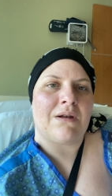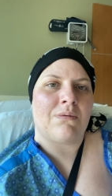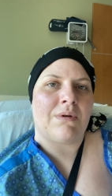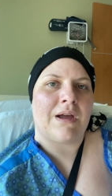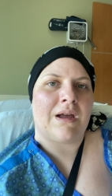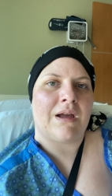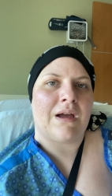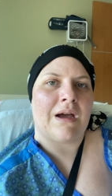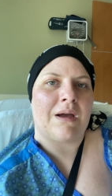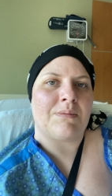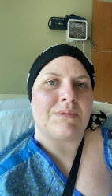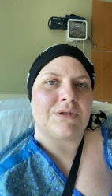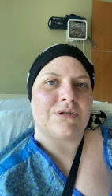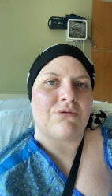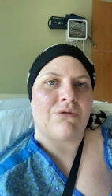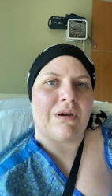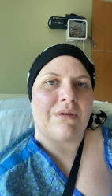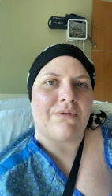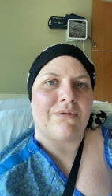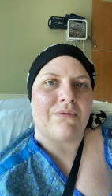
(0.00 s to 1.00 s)
away i'm so
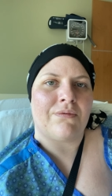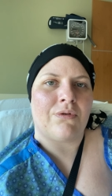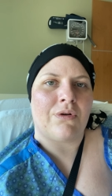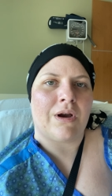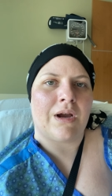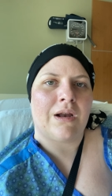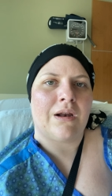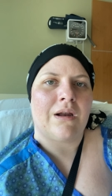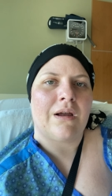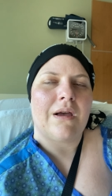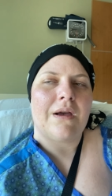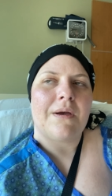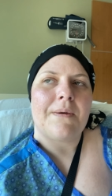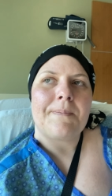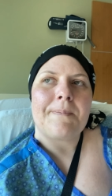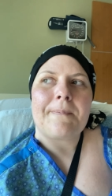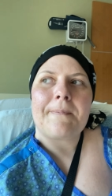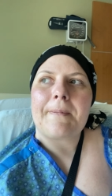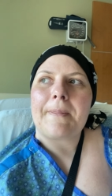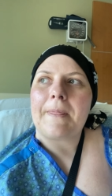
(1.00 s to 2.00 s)
grateful for it
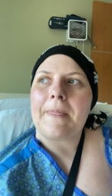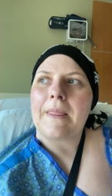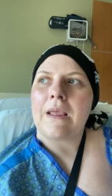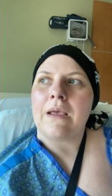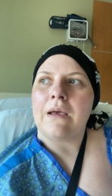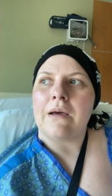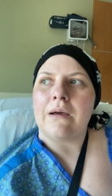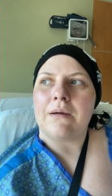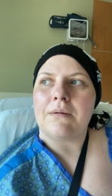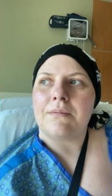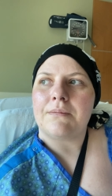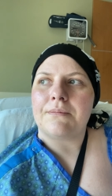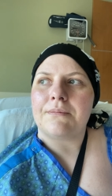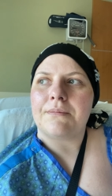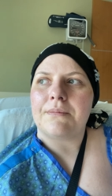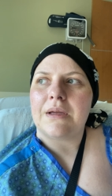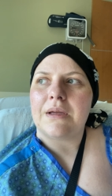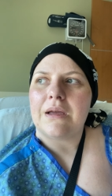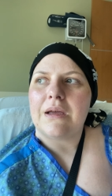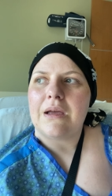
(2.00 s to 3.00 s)
um,
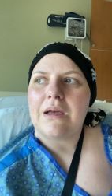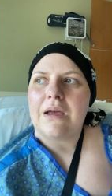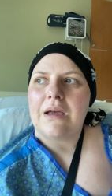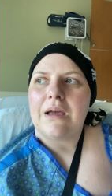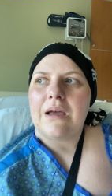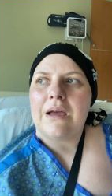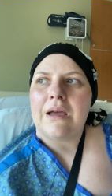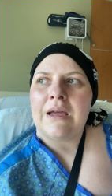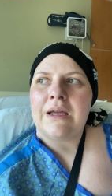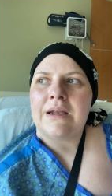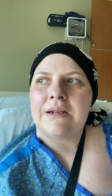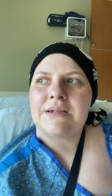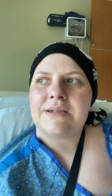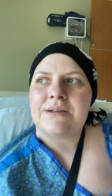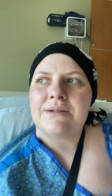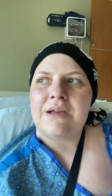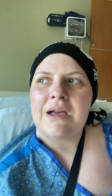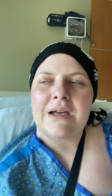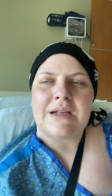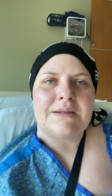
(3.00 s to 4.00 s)
and so
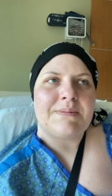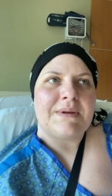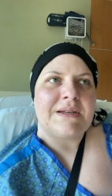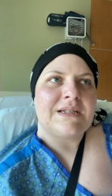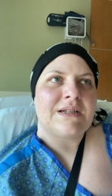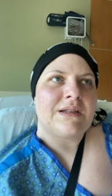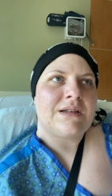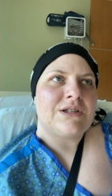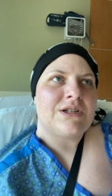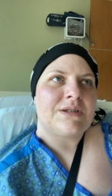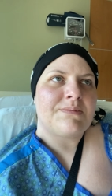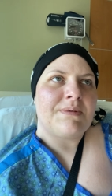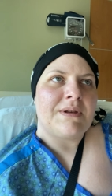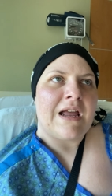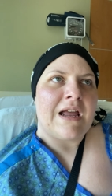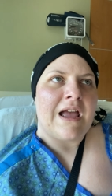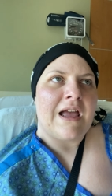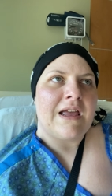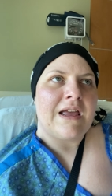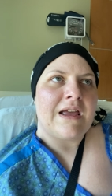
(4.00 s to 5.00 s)
yeah it's basically just been
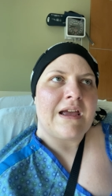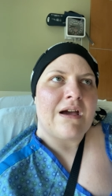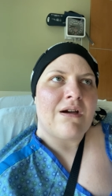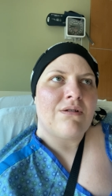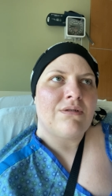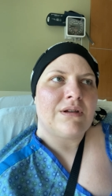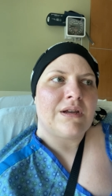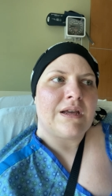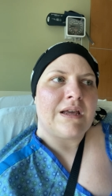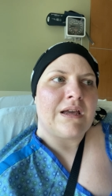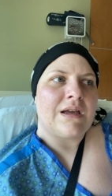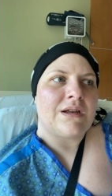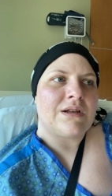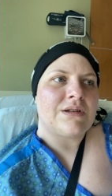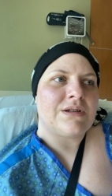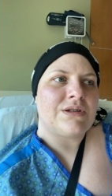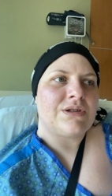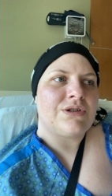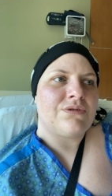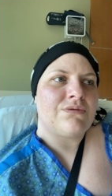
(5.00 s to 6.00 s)
hanging out
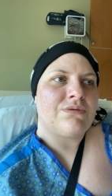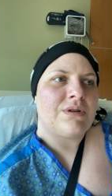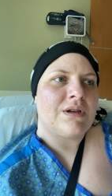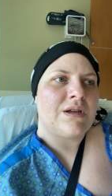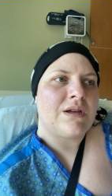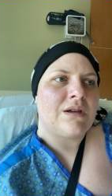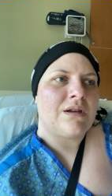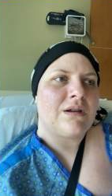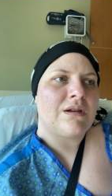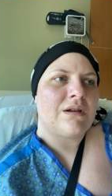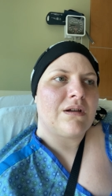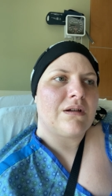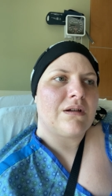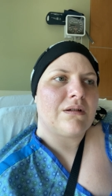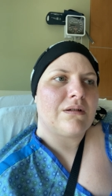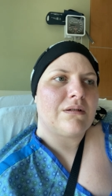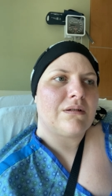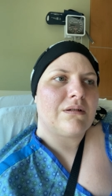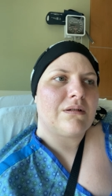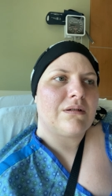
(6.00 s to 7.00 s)
and
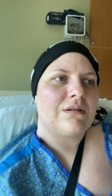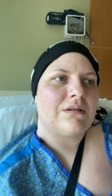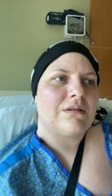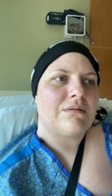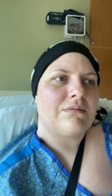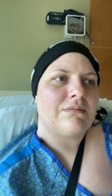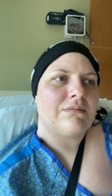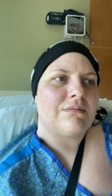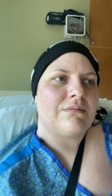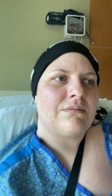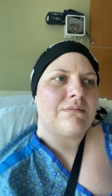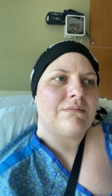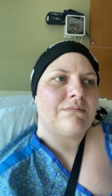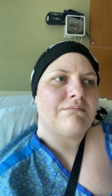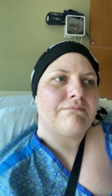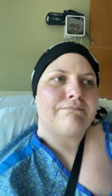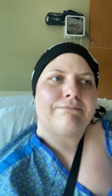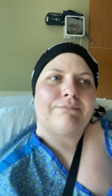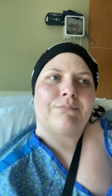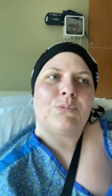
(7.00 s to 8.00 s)
doing
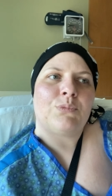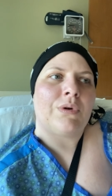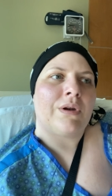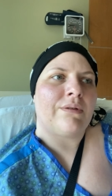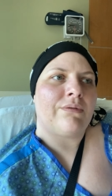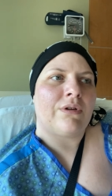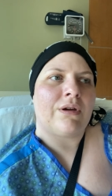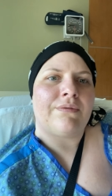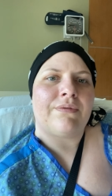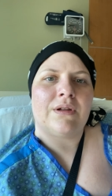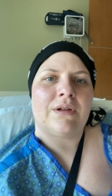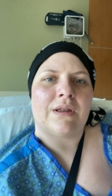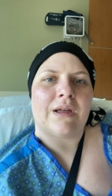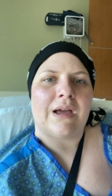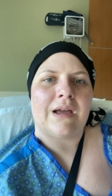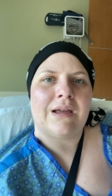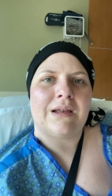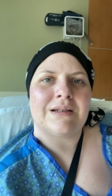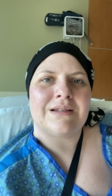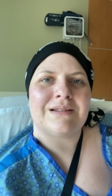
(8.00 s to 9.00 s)
whatever I feel
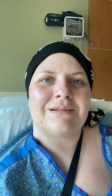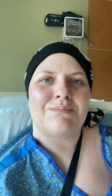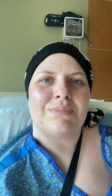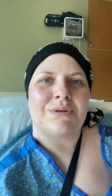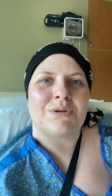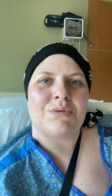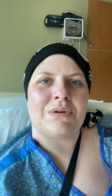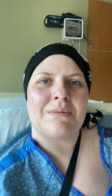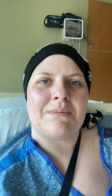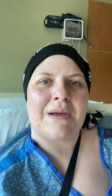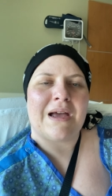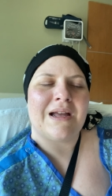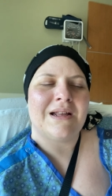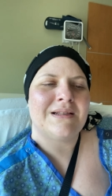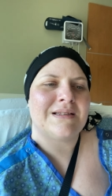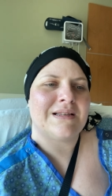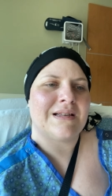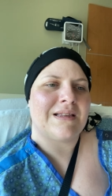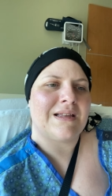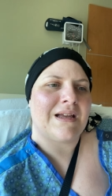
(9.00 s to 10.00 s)
like between
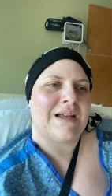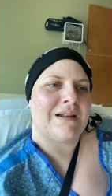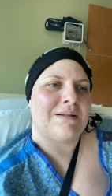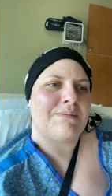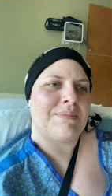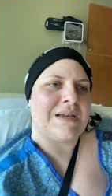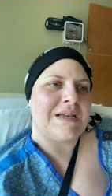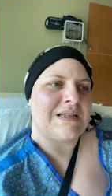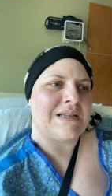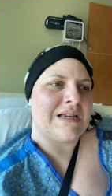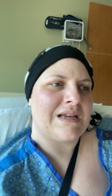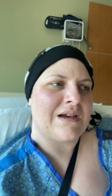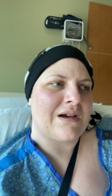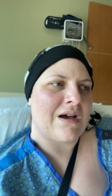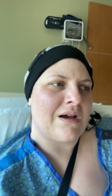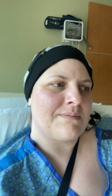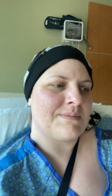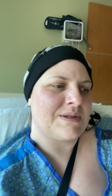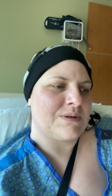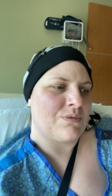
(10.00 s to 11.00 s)
meds, and then PT
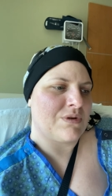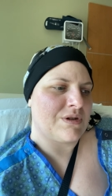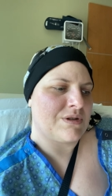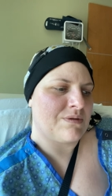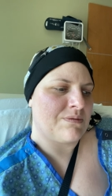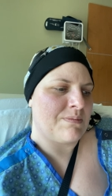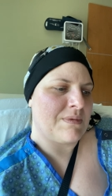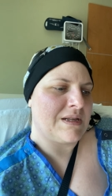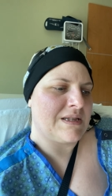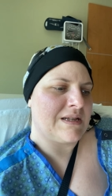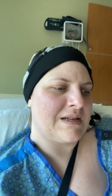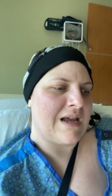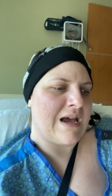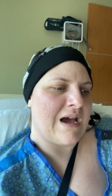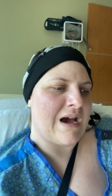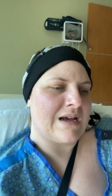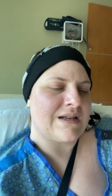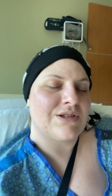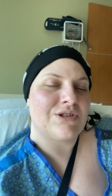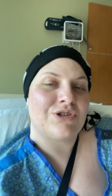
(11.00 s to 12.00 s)
comes and works with me today.
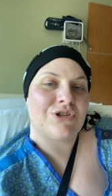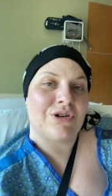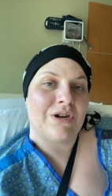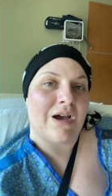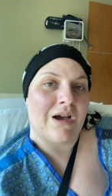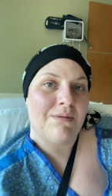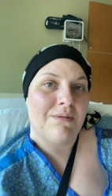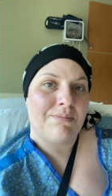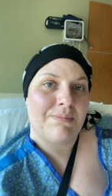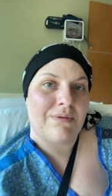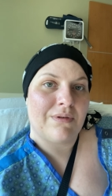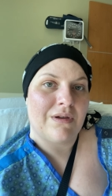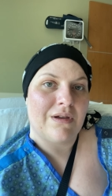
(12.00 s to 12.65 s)
I stood up.